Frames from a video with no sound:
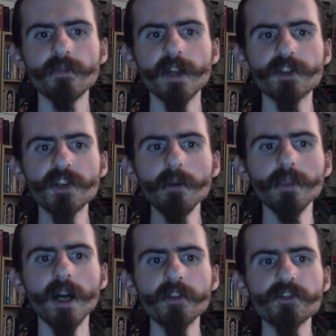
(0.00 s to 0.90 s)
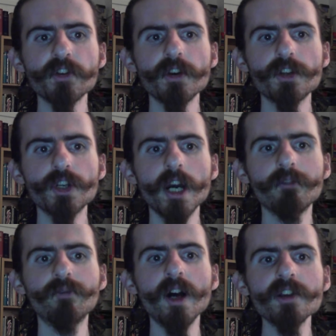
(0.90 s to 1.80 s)
and some lights
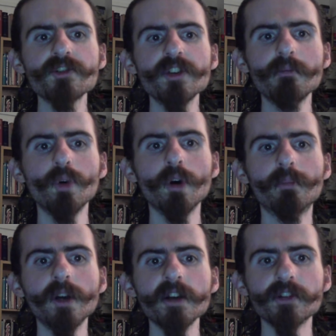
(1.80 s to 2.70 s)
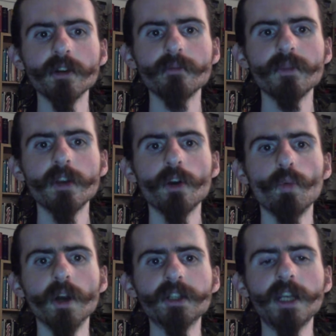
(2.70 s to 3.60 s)
shine vastly more brighter
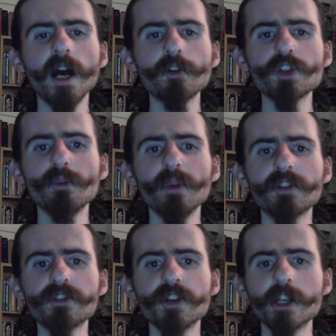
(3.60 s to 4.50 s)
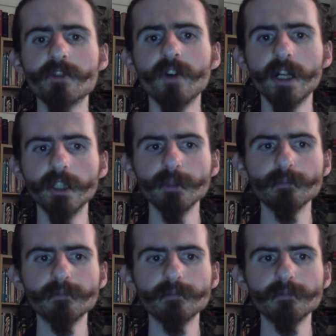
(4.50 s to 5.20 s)
when couched amidst such veiling.